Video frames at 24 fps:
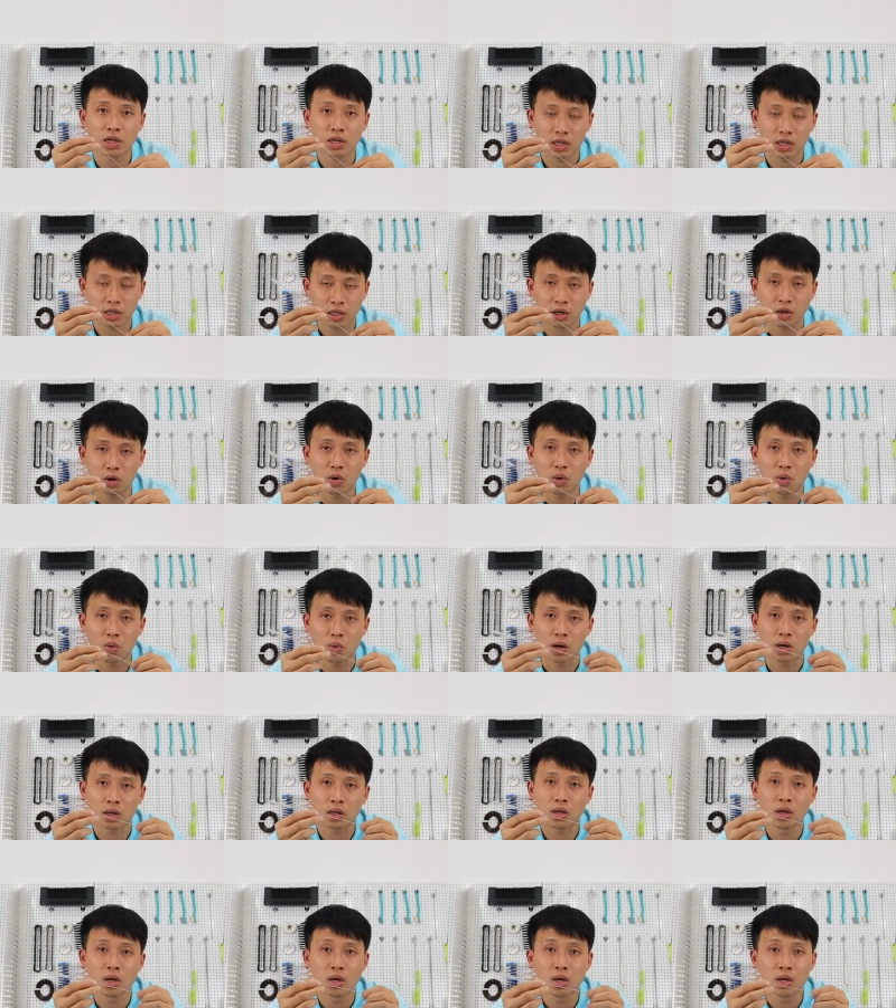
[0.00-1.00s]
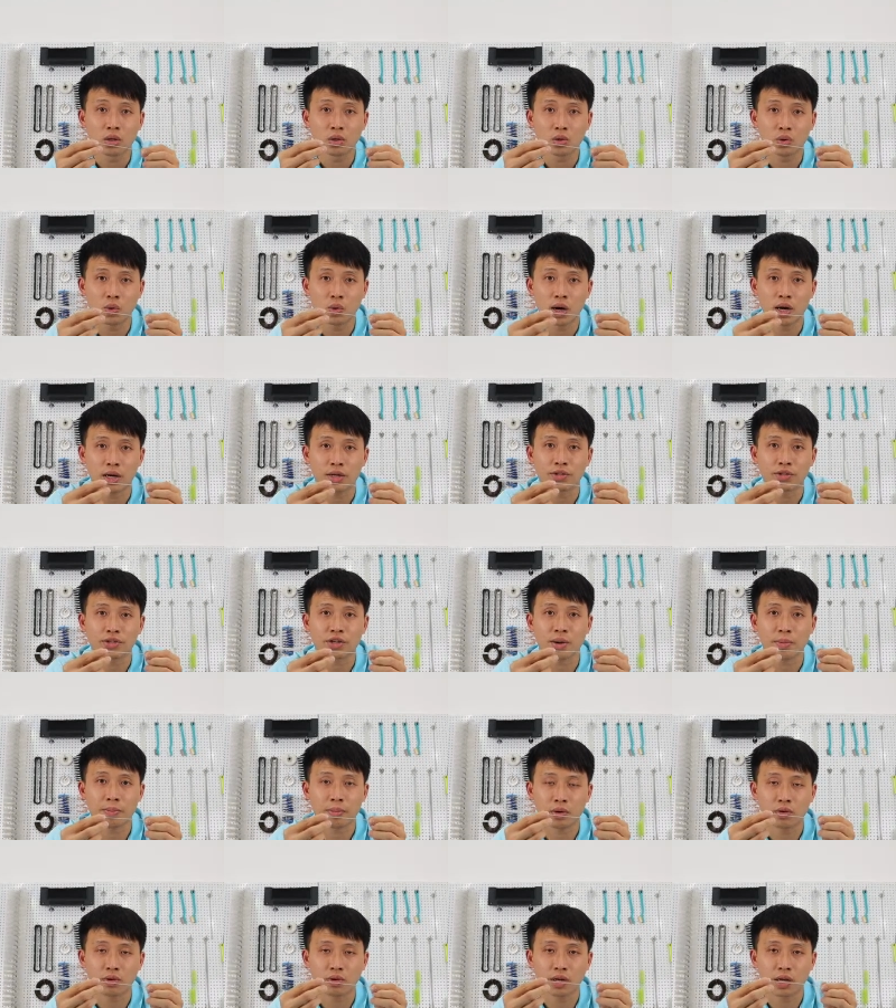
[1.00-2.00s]
is over 200
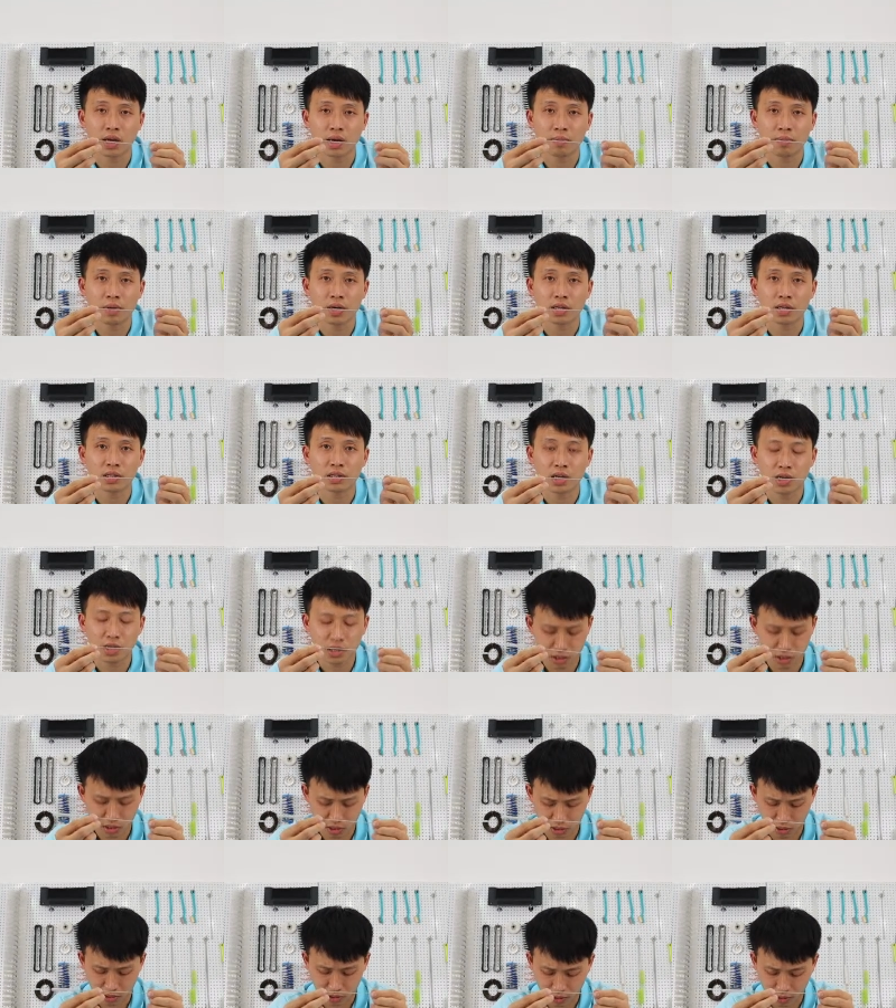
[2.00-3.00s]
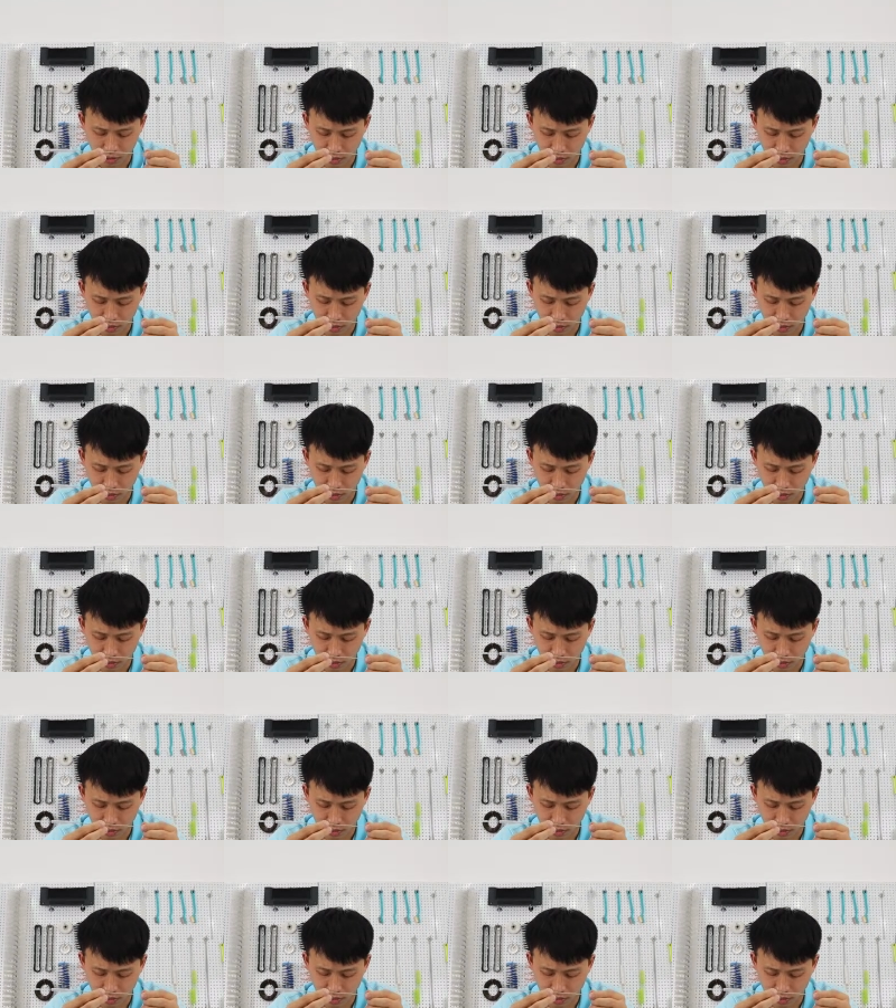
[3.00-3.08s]
million pieces